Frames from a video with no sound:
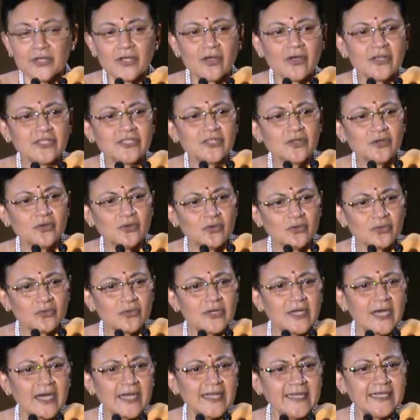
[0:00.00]
because the Guru
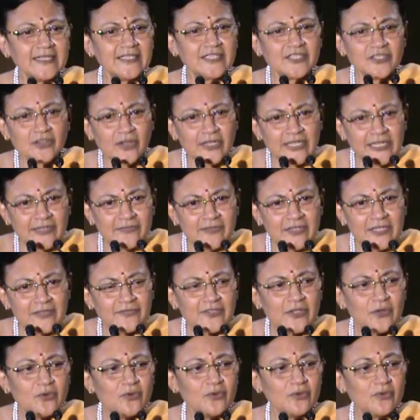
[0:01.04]
guides, even if
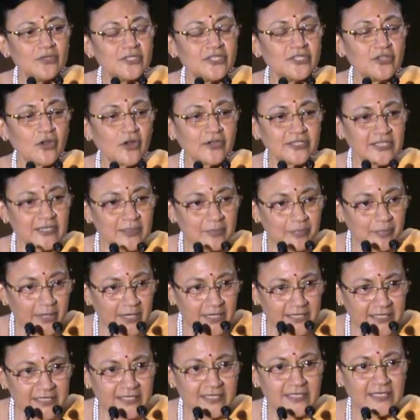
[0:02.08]
the Guru is not in
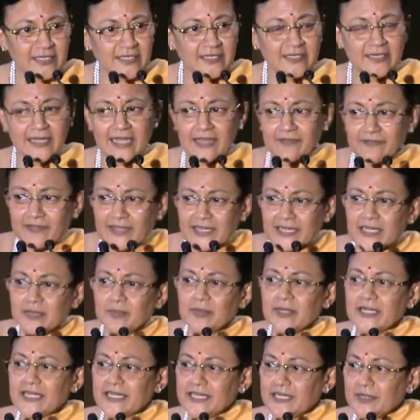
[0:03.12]
person,
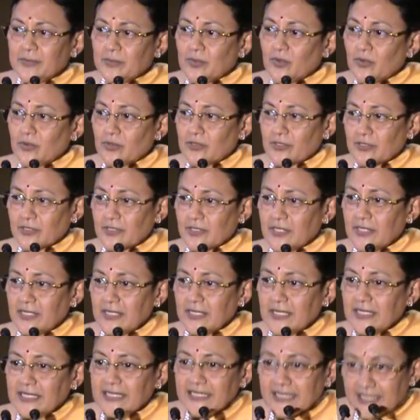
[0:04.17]
available anymore,
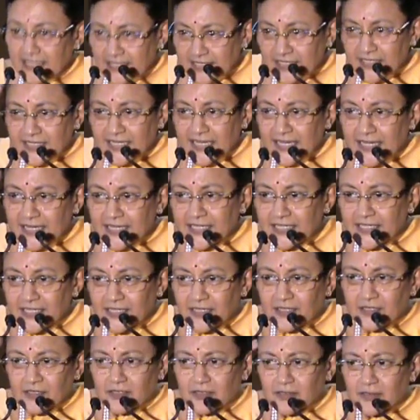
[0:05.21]
he is there
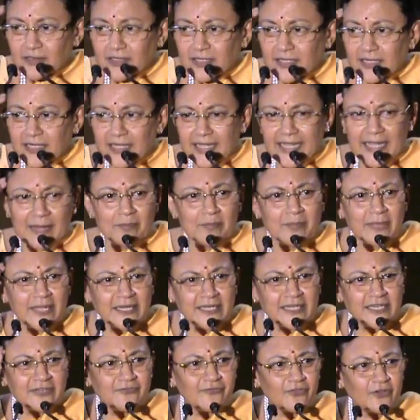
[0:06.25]
here,
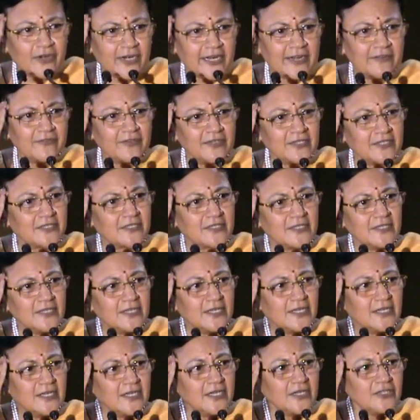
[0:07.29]
embedded forever.
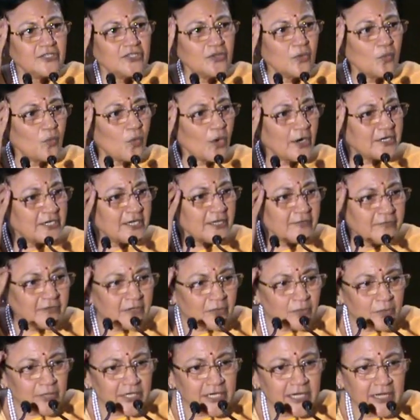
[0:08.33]
So
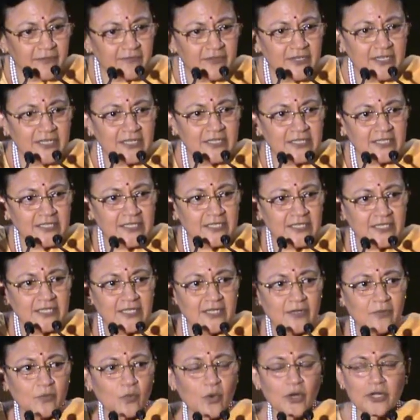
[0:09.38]
whatever we have learnt,
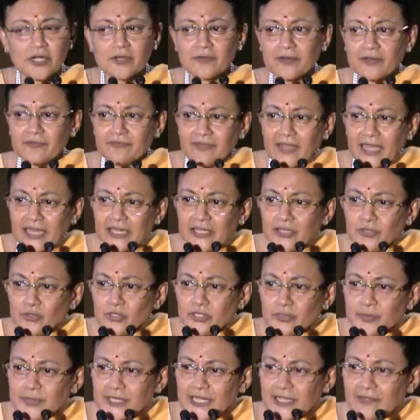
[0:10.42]
whatever
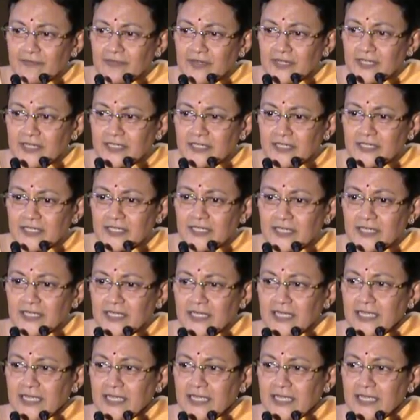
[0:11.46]
values we have learnt,